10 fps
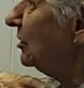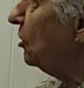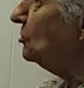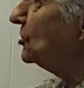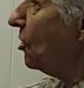
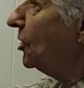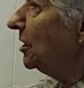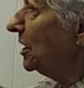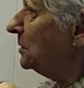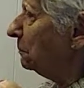goes on
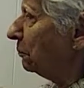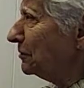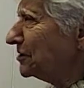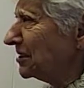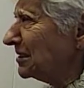in
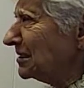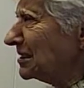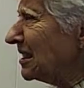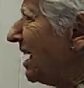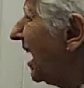
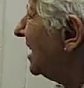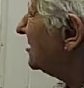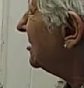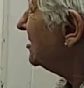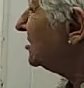prisons has
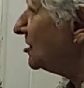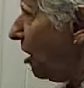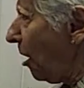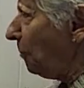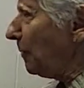to
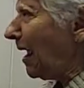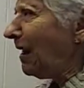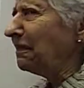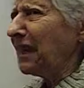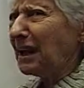stop,
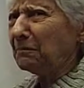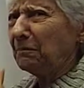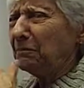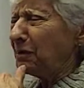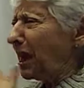and that
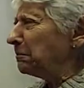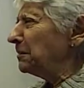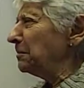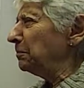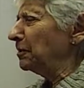black
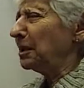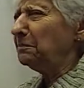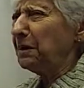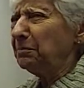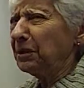people and
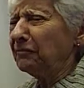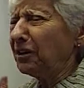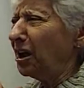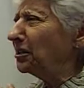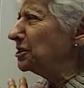people of mm-hmm.
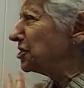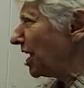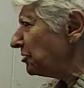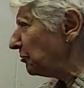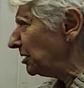color
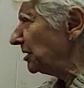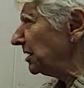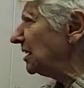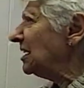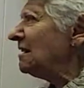
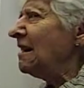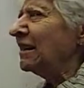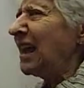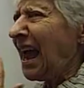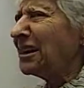generally
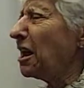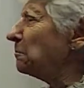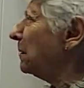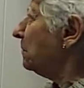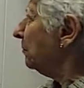
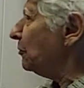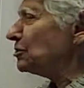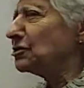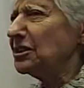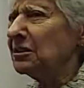cannot be
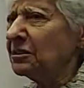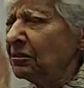pushed into